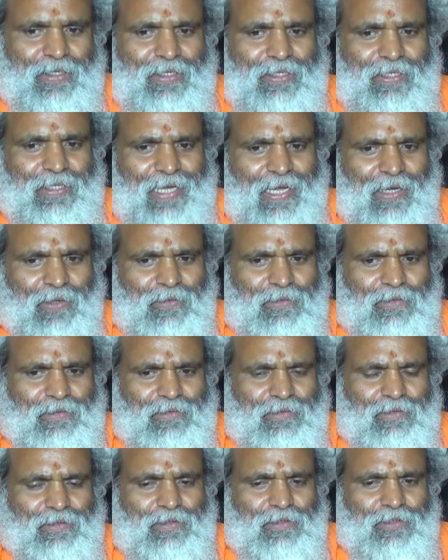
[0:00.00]
Now,
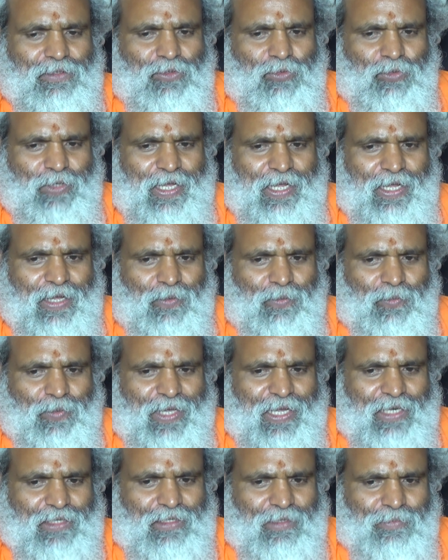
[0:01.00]
today
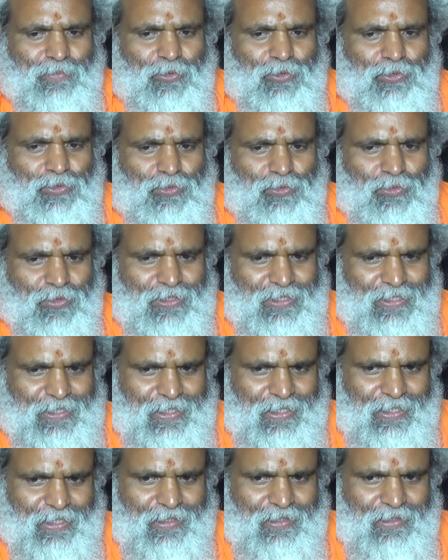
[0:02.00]
we are supposed to
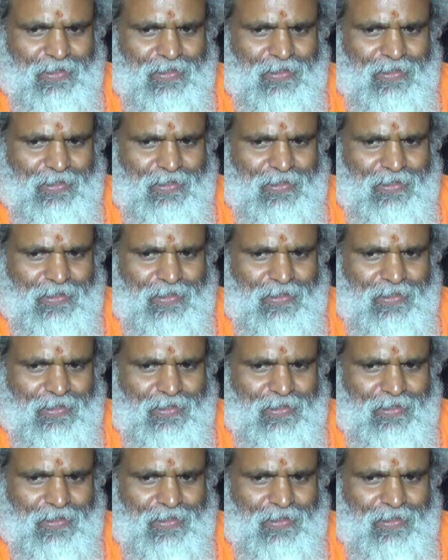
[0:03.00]
see